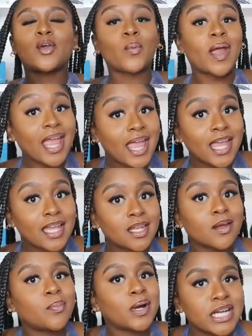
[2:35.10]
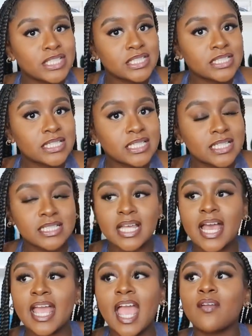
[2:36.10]
grand purchases
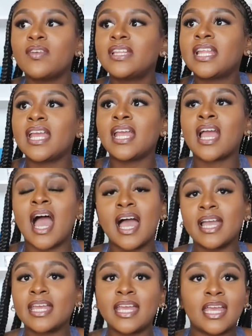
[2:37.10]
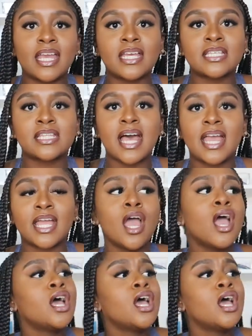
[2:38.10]
like everything I get is like